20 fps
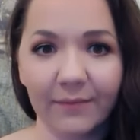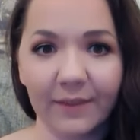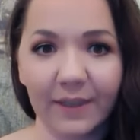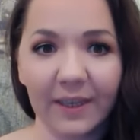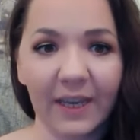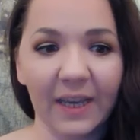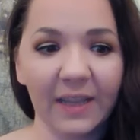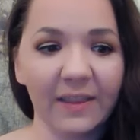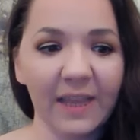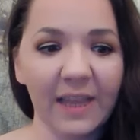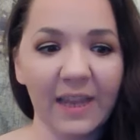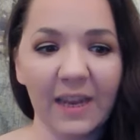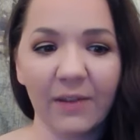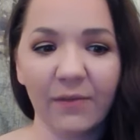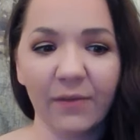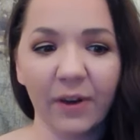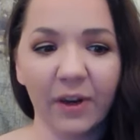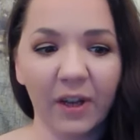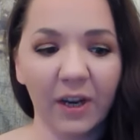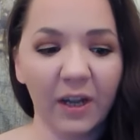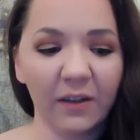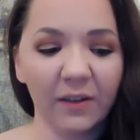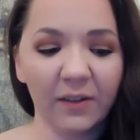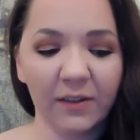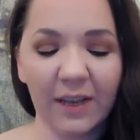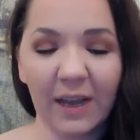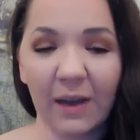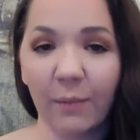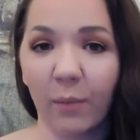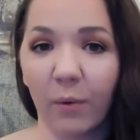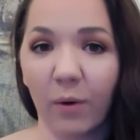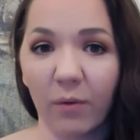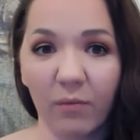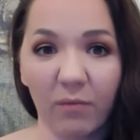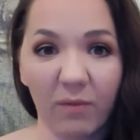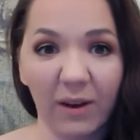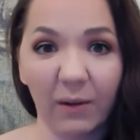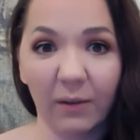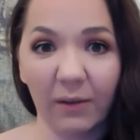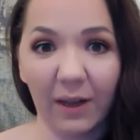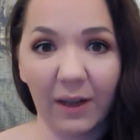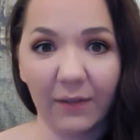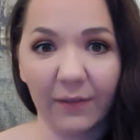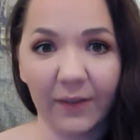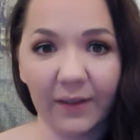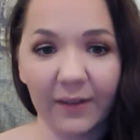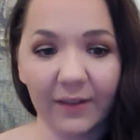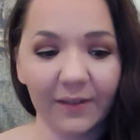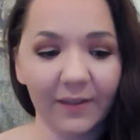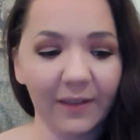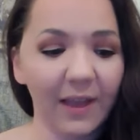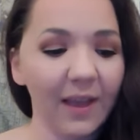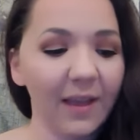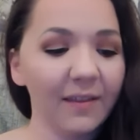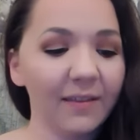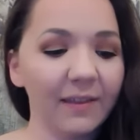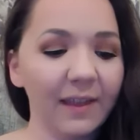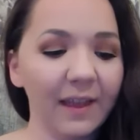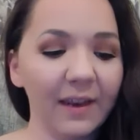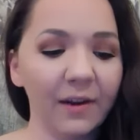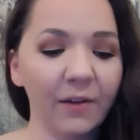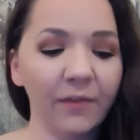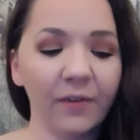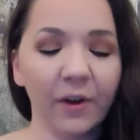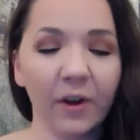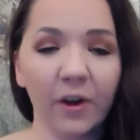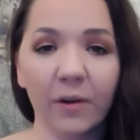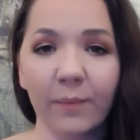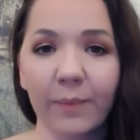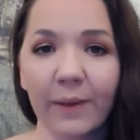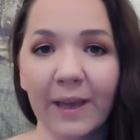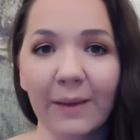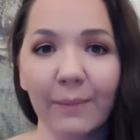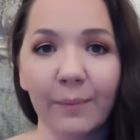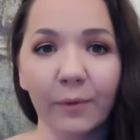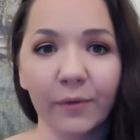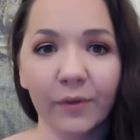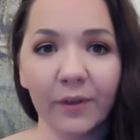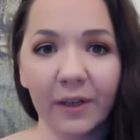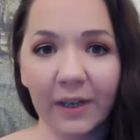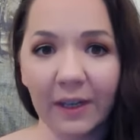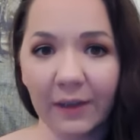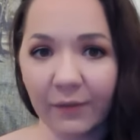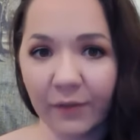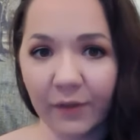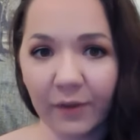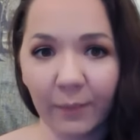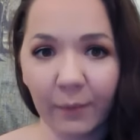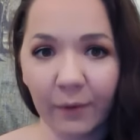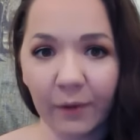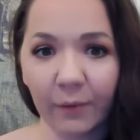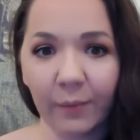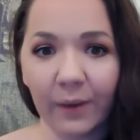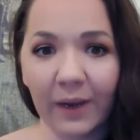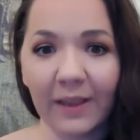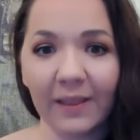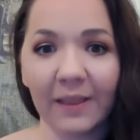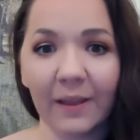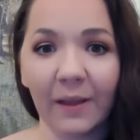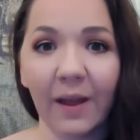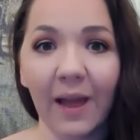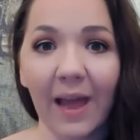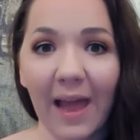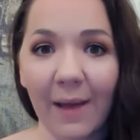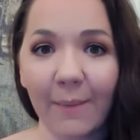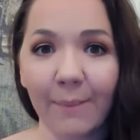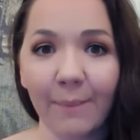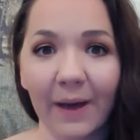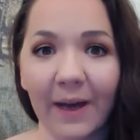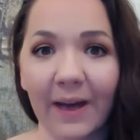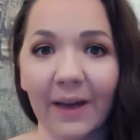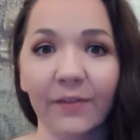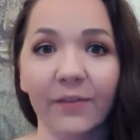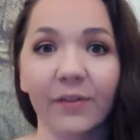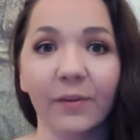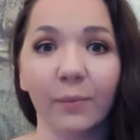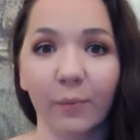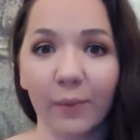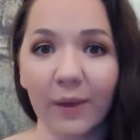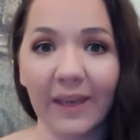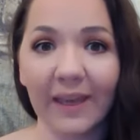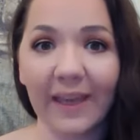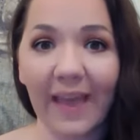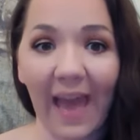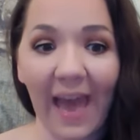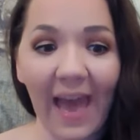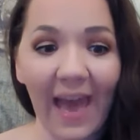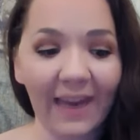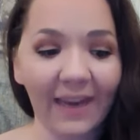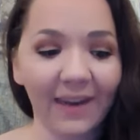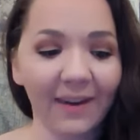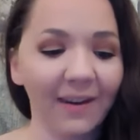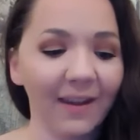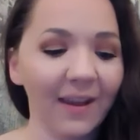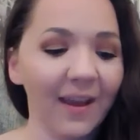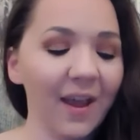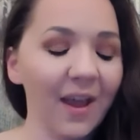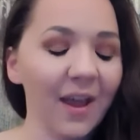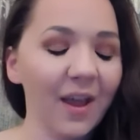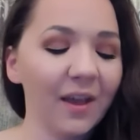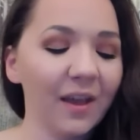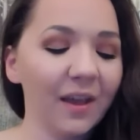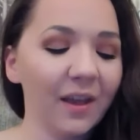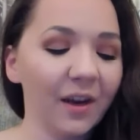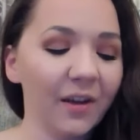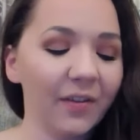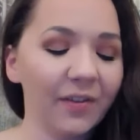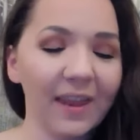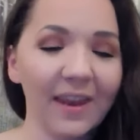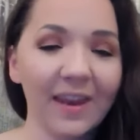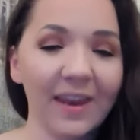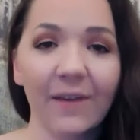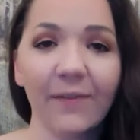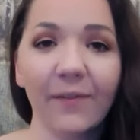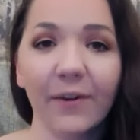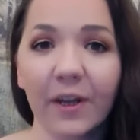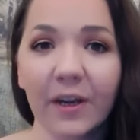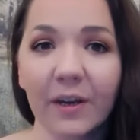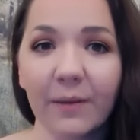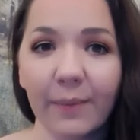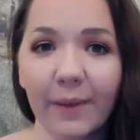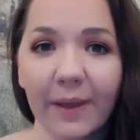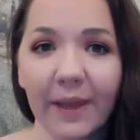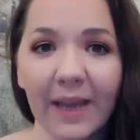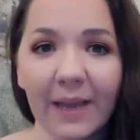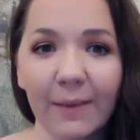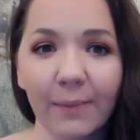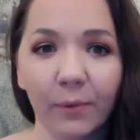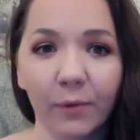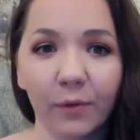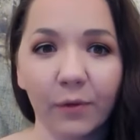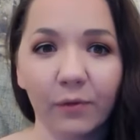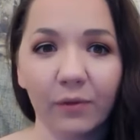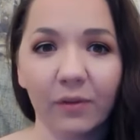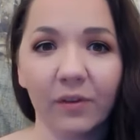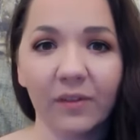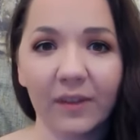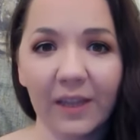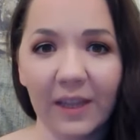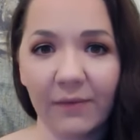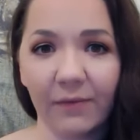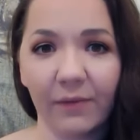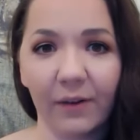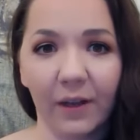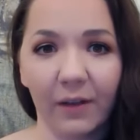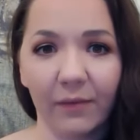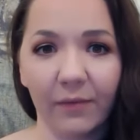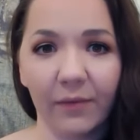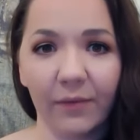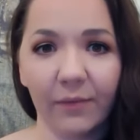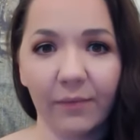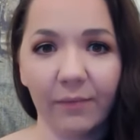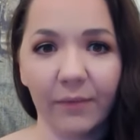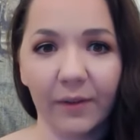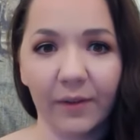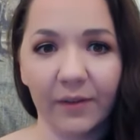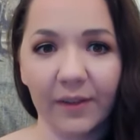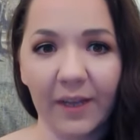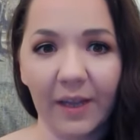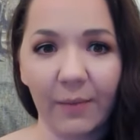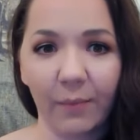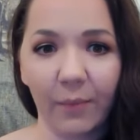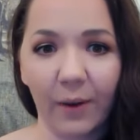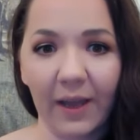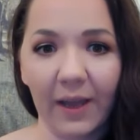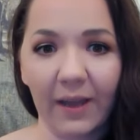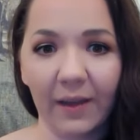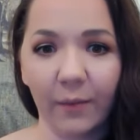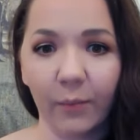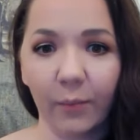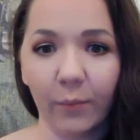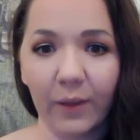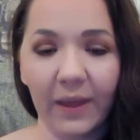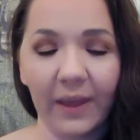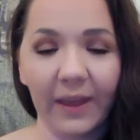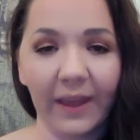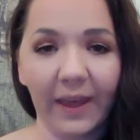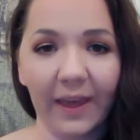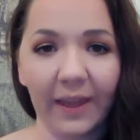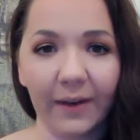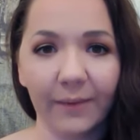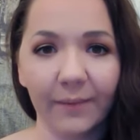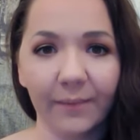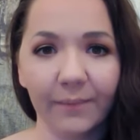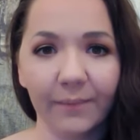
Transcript: Okay? They're never going to understand what real love is. They're never going to be able to love someone the way that empaths and we can. They're never going to be able to receive love the same way we can.